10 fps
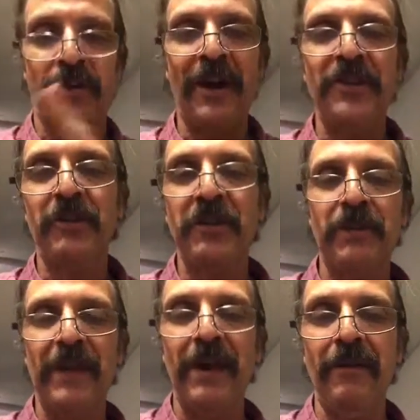try this
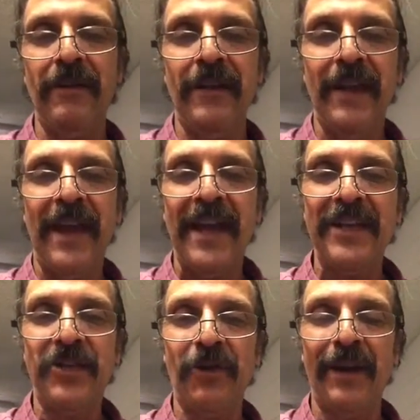recipe out
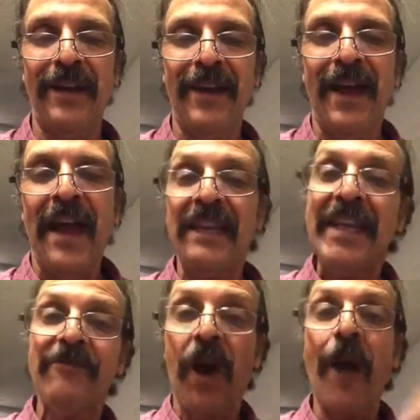and enjoy. And
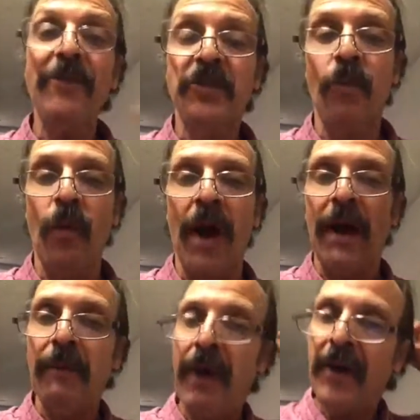leave comments
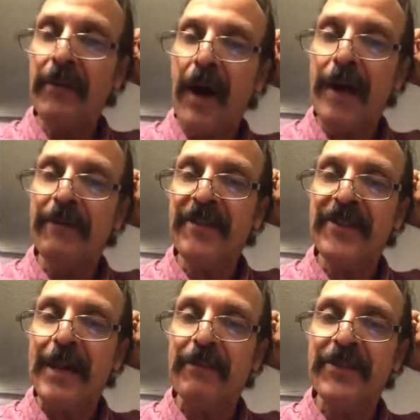on the bottom of
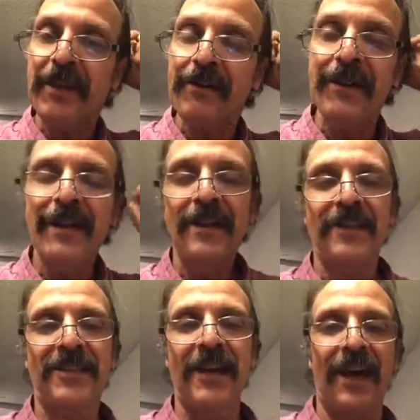this episode
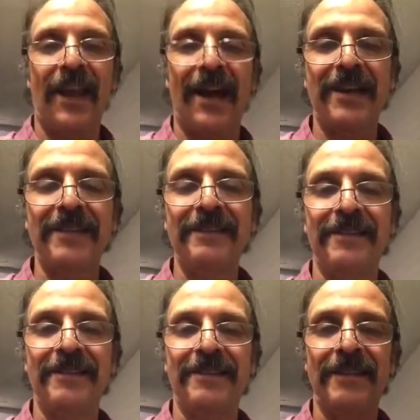to see how you liked it
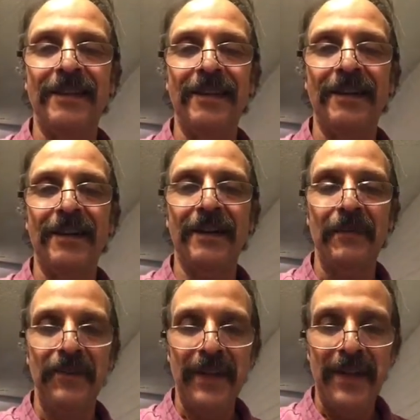and see
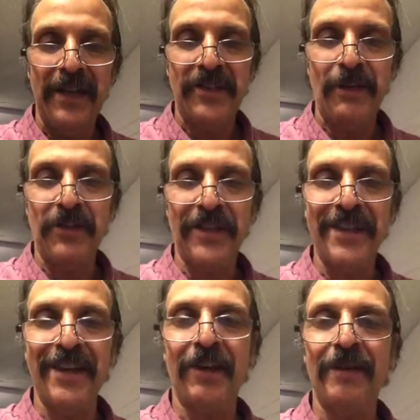what you
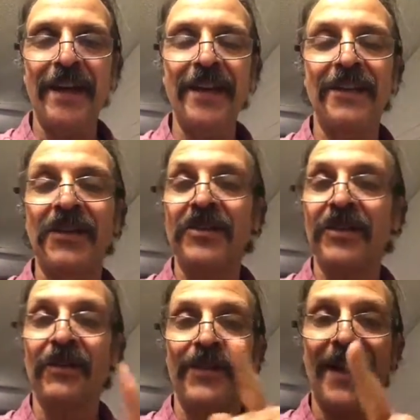think, okay? And
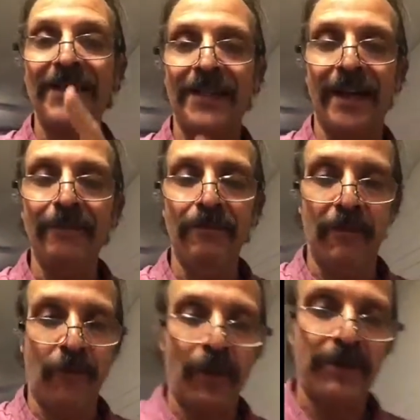until next time, before